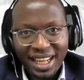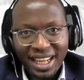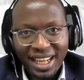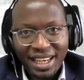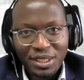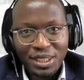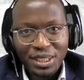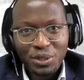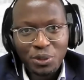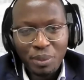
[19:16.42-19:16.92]

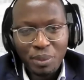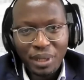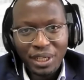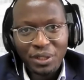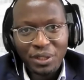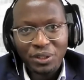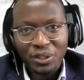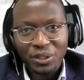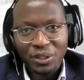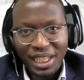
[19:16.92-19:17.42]
And as you
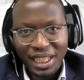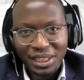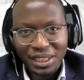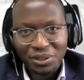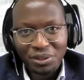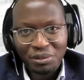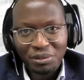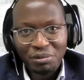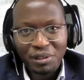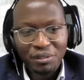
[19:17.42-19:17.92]
make your
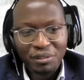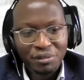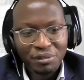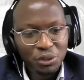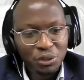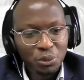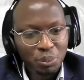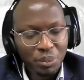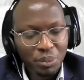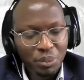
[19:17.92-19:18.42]
introduction, feel
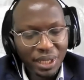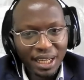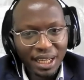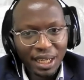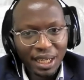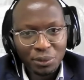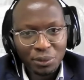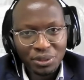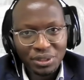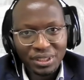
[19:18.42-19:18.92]
free to
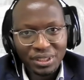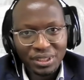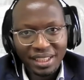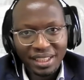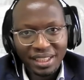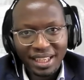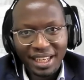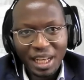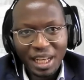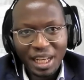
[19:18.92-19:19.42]
pick out
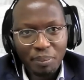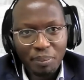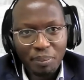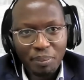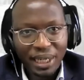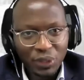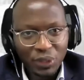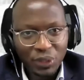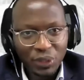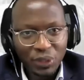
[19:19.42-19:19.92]
any
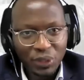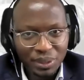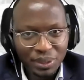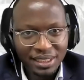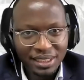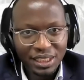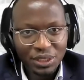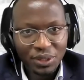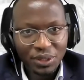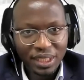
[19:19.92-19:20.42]
part of the
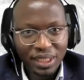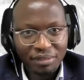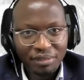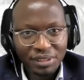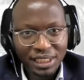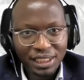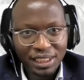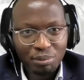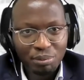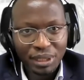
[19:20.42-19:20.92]
presentation that
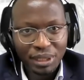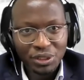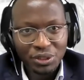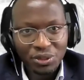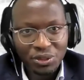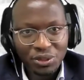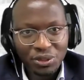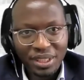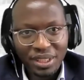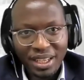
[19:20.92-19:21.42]
I've just
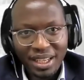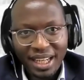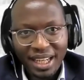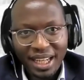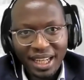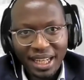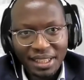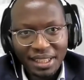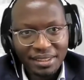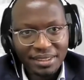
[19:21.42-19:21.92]
mentioned
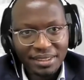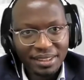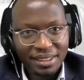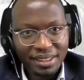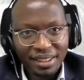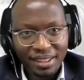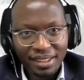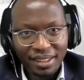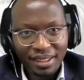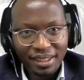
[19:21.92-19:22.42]
and
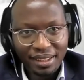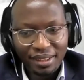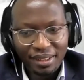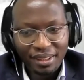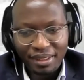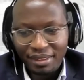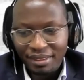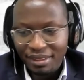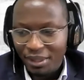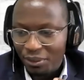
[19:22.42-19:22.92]

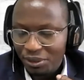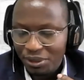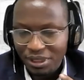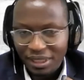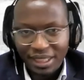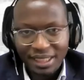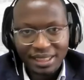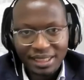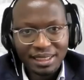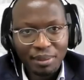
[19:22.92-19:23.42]

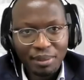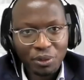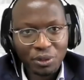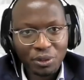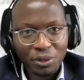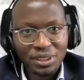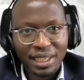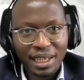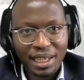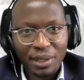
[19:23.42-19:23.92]
share some
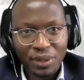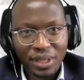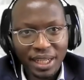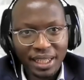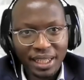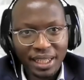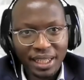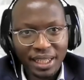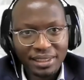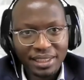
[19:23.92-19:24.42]
thoughts around
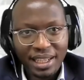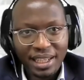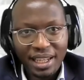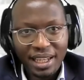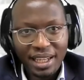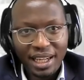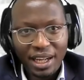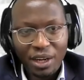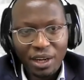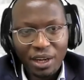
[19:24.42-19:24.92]
that,
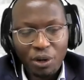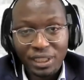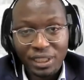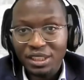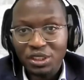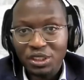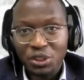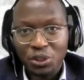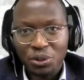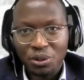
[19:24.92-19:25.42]
or at
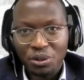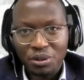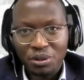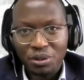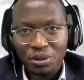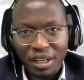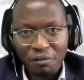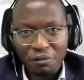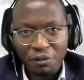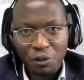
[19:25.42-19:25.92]
least your
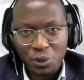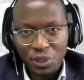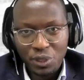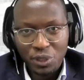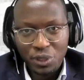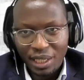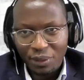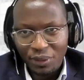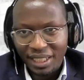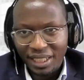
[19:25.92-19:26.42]
views
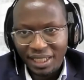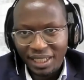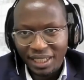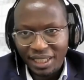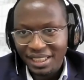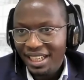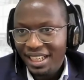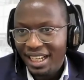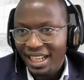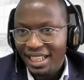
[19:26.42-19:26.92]
around that.
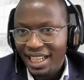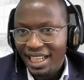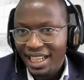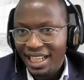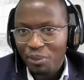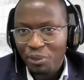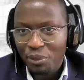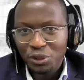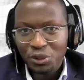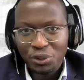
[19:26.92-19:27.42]
And
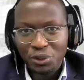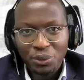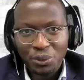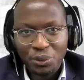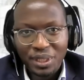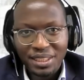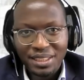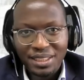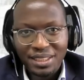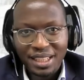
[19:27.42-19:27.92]
how I'm going to
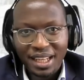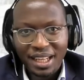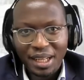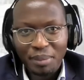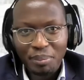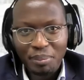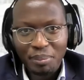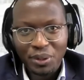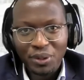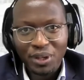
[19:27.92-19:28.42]
do this,
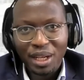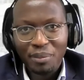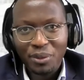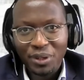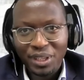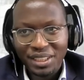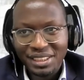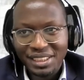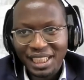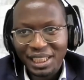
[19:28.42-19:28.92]
Biola, I'm
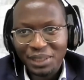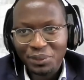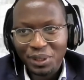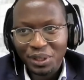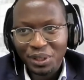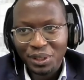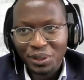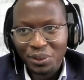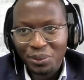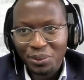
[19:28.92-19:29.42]
going to start
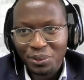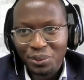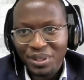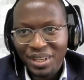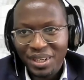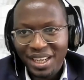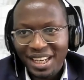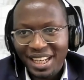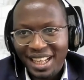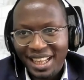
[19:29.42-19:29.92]
with you,
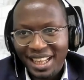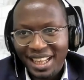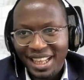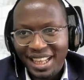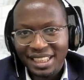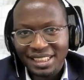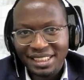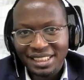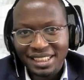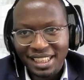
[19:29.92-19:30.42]
and
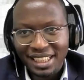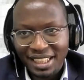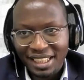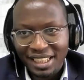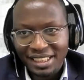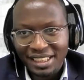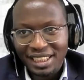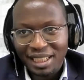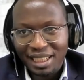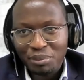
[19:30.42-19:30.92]
then
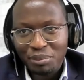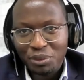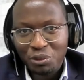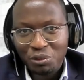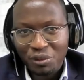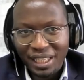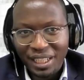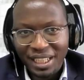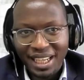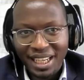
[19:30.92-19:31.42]
I'll jump to
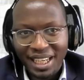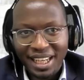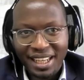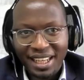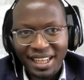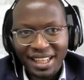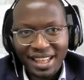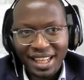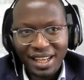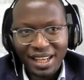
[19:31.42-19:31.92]

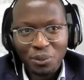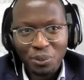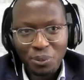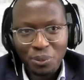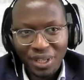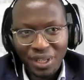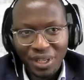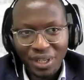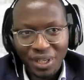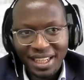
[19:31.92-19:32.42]
Fadila, then
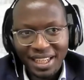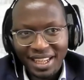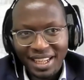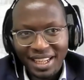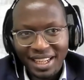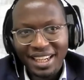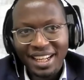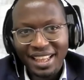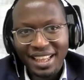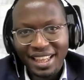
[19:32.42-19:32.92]

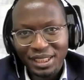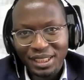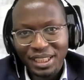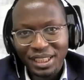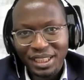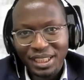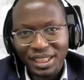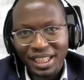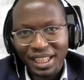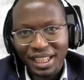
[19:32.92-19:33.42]
Umulinga, and
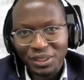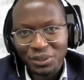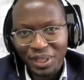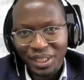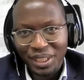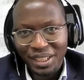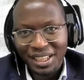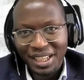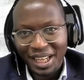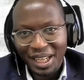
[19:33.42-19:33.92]
then to
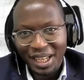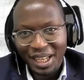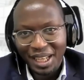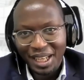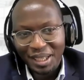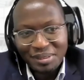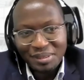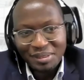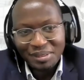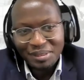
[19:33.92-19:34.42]
Nick.
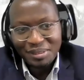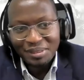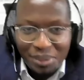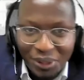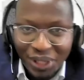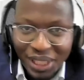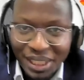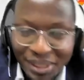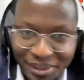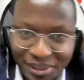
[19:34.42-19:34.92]

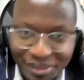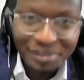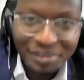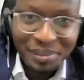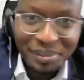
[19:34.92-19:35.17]
Biola?